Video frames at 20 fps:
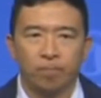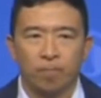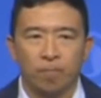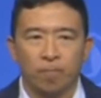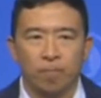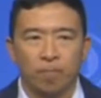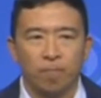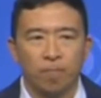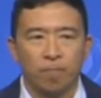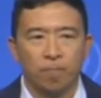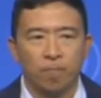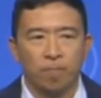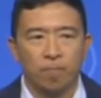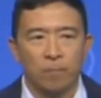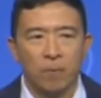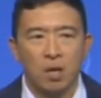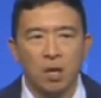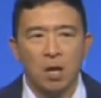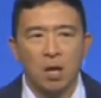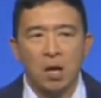No.
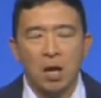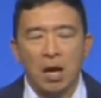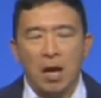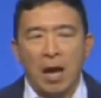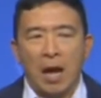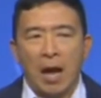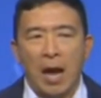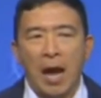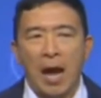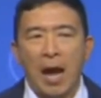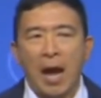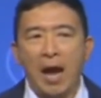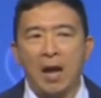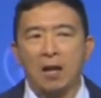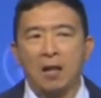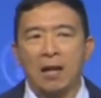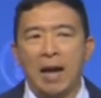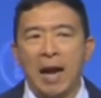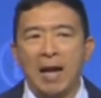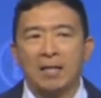
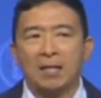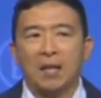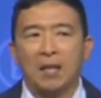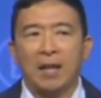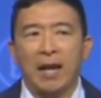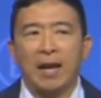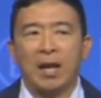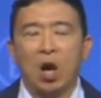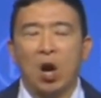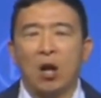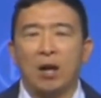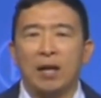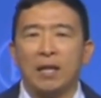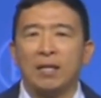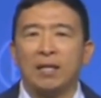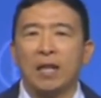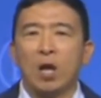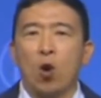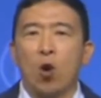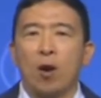In Alaska, they call
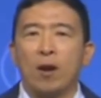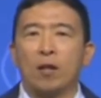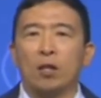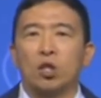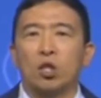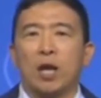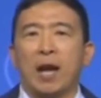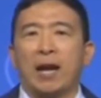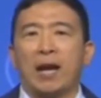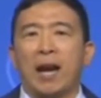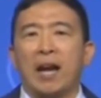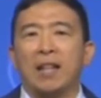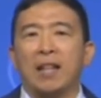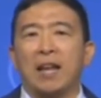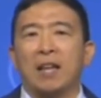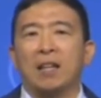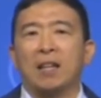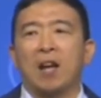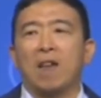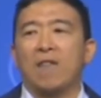this the oil check, and
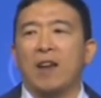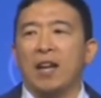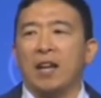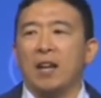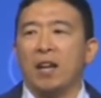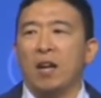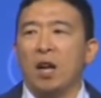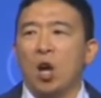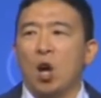they love it.